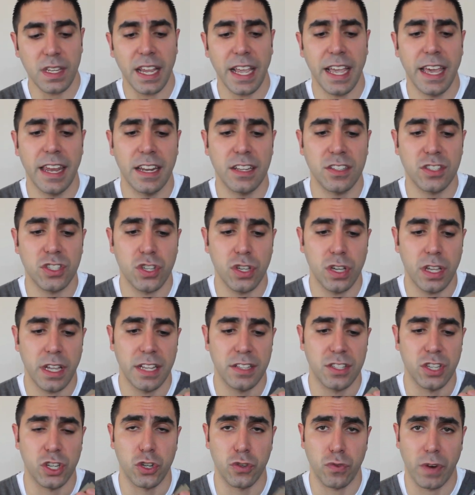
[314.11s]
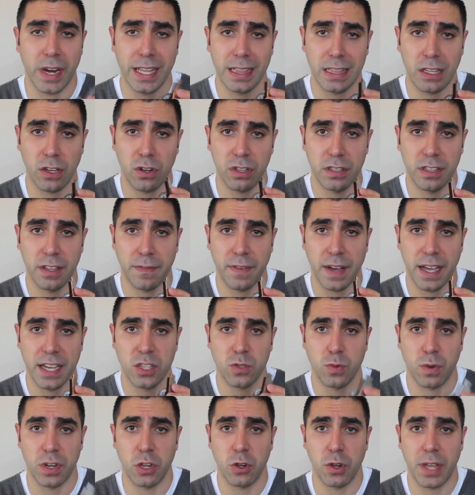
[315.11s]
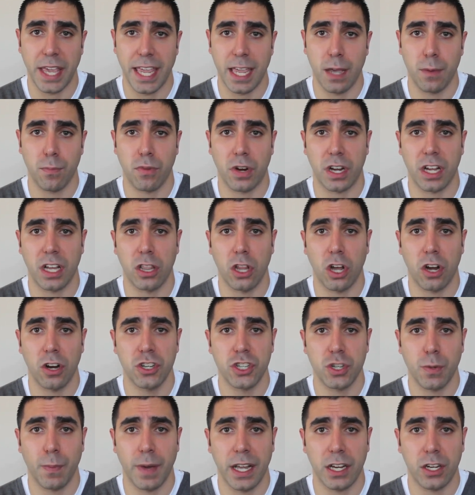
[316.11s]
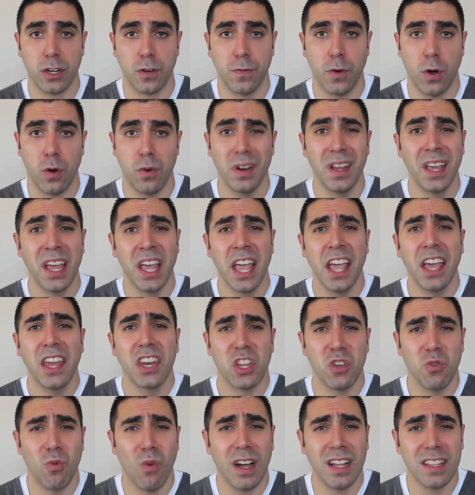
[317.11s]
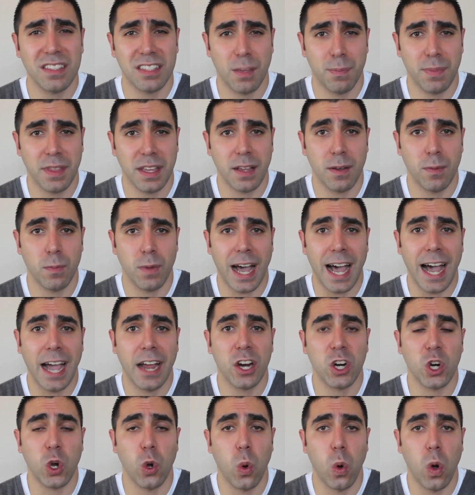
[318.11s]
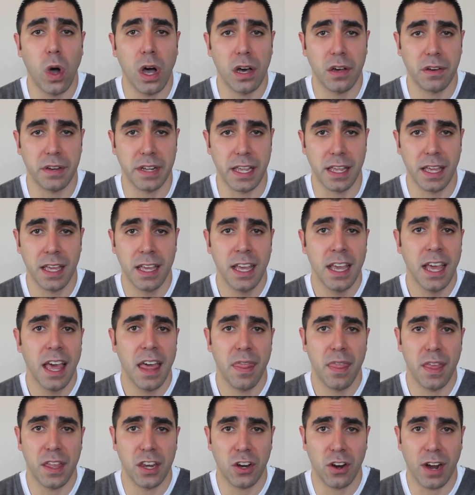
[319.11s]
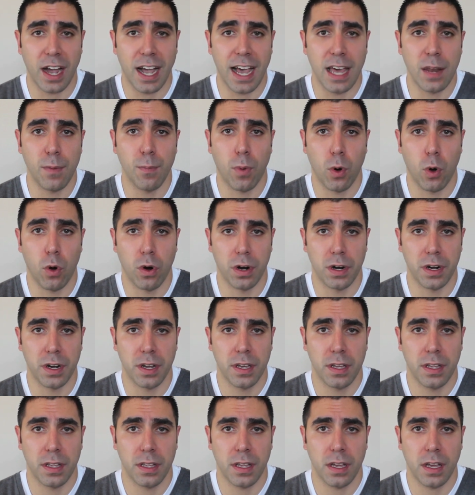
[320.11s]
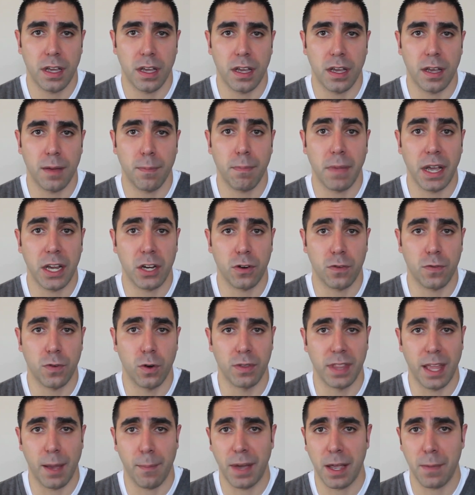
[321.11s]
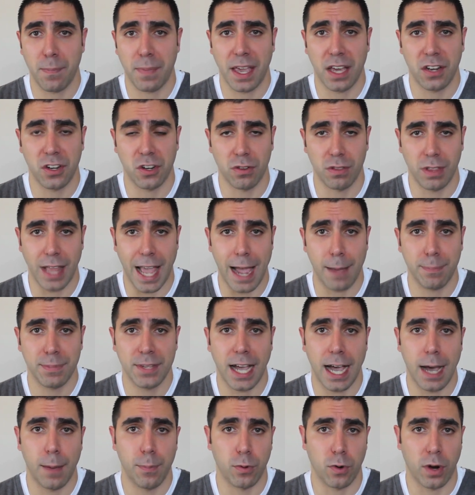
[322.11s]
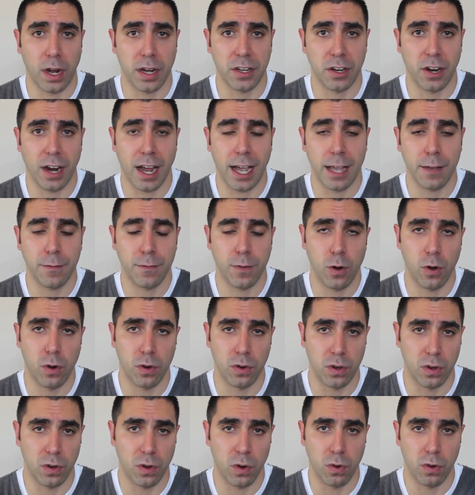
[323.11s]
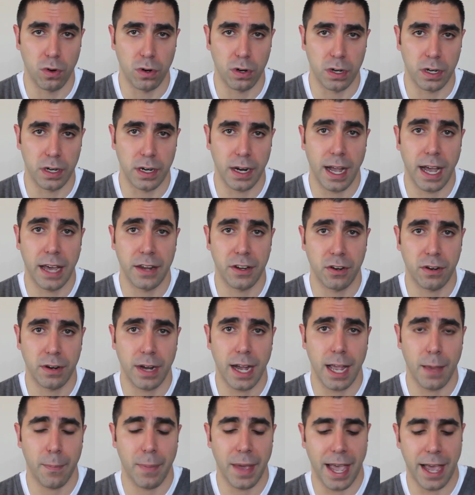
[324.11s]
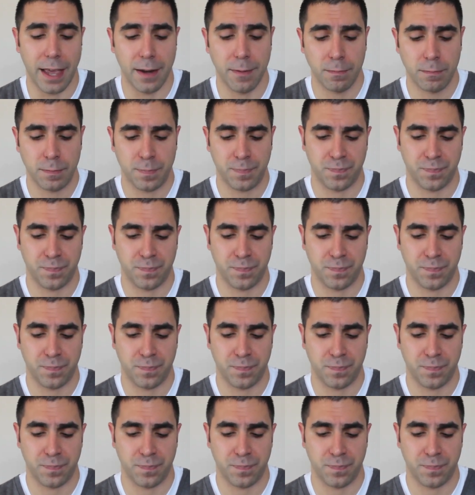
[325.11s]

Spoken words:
and it's a great little device when you can't bring a larger microphone. You want something higher quality than your onboard microphone that might be on your laptop or on your iPhone or on your iPad.